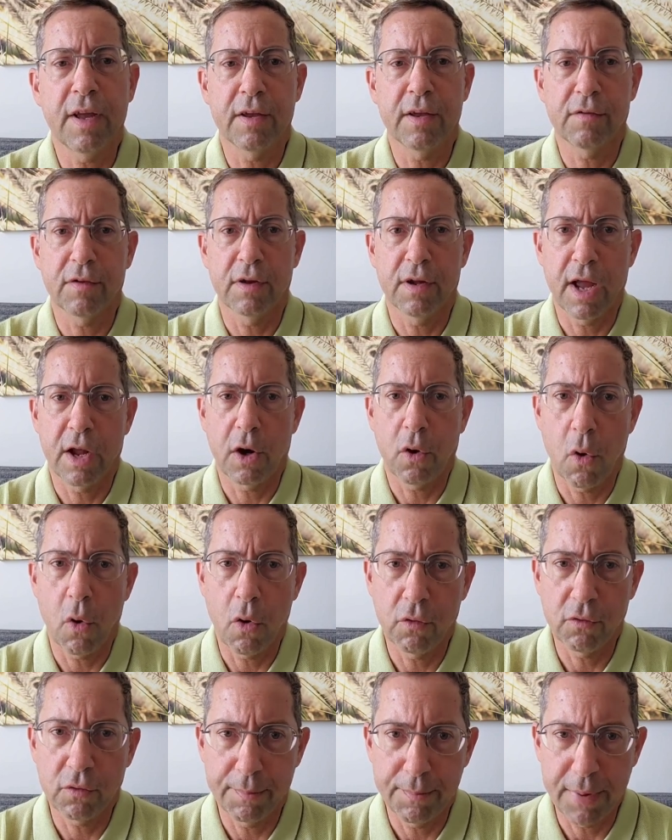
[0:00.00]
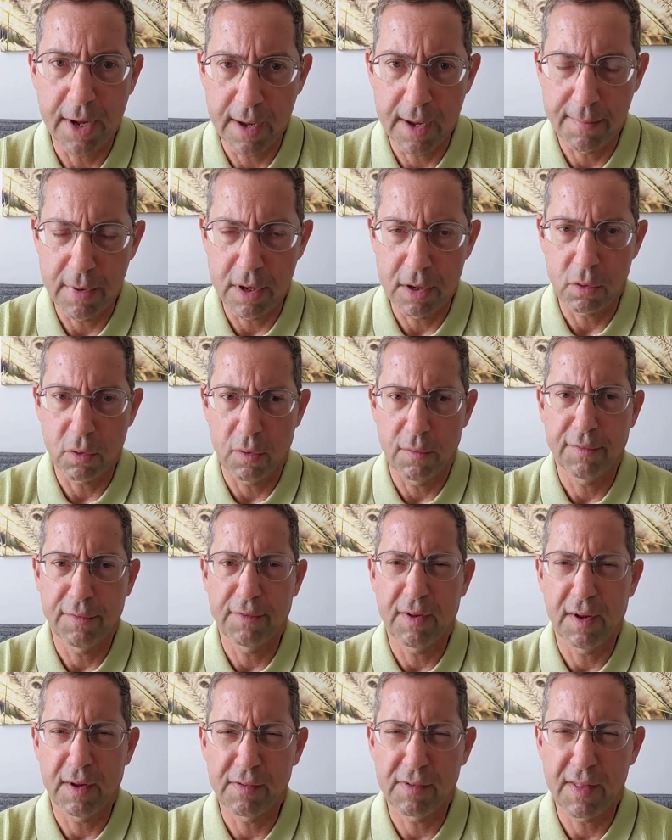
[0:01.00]
says that I caused the payment
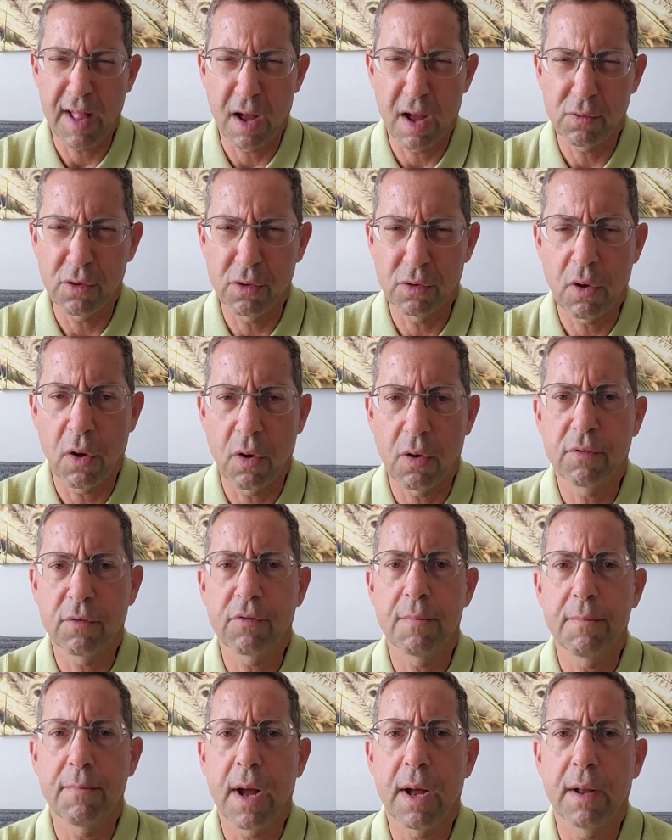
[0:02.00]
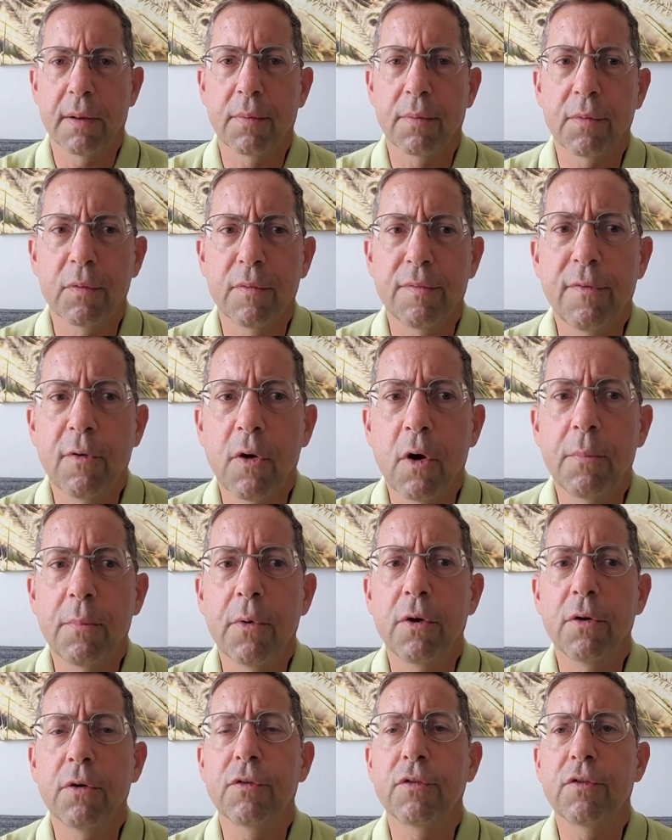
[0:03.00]
of $6,000 a month to
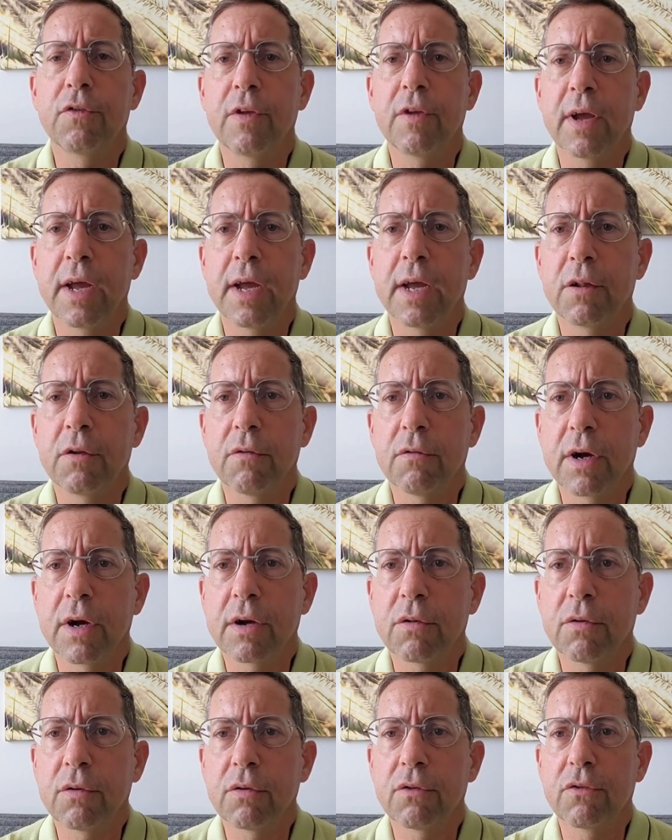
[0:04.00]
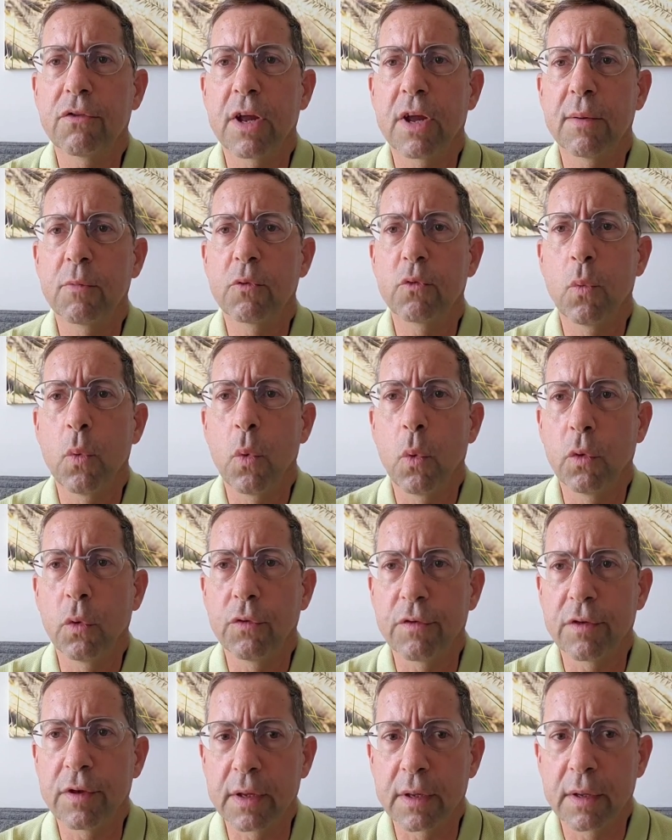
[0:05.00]
former CIA Director James
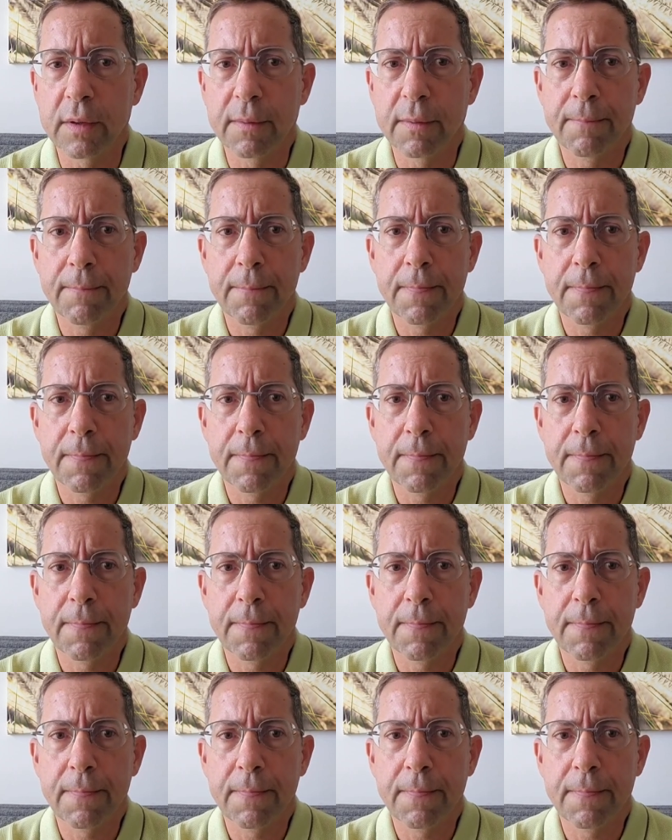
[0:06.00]
Woolsey